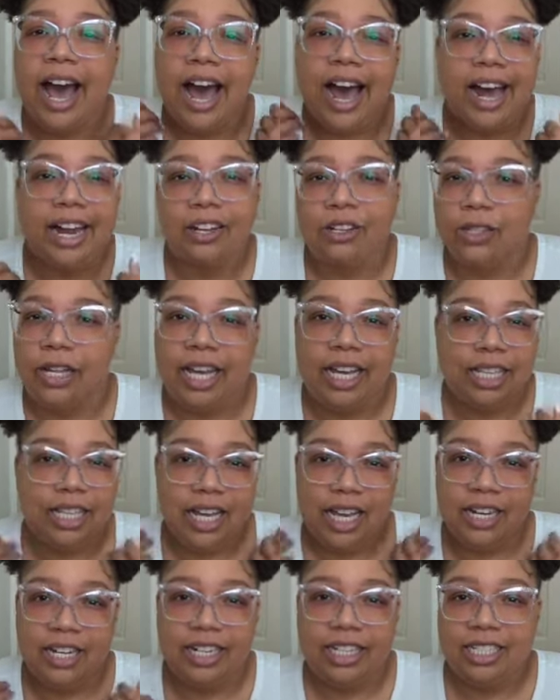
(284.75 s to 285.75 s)
I don't like
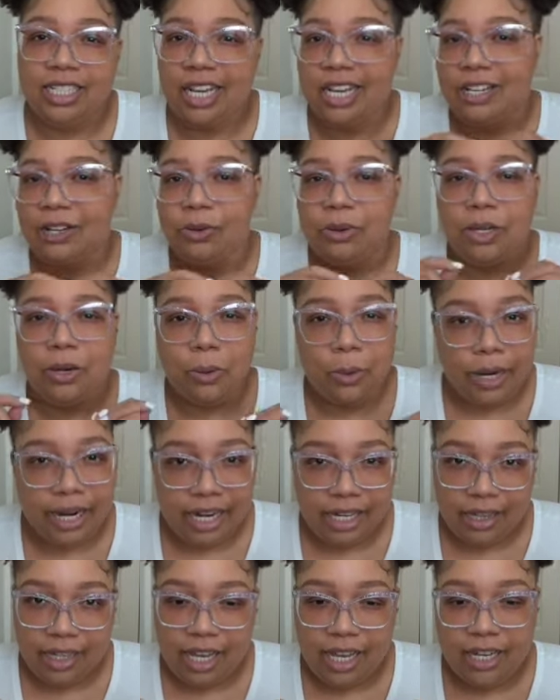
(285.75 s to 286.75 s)
lanyards. I don't want to
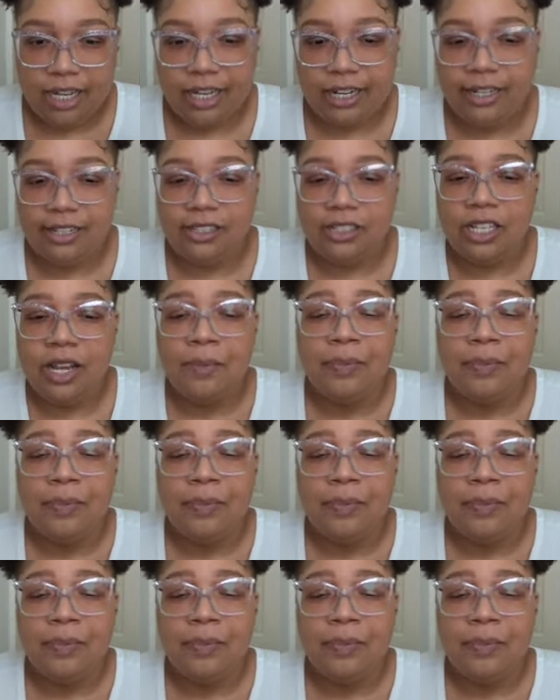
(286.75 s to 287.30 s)
wear lanyards.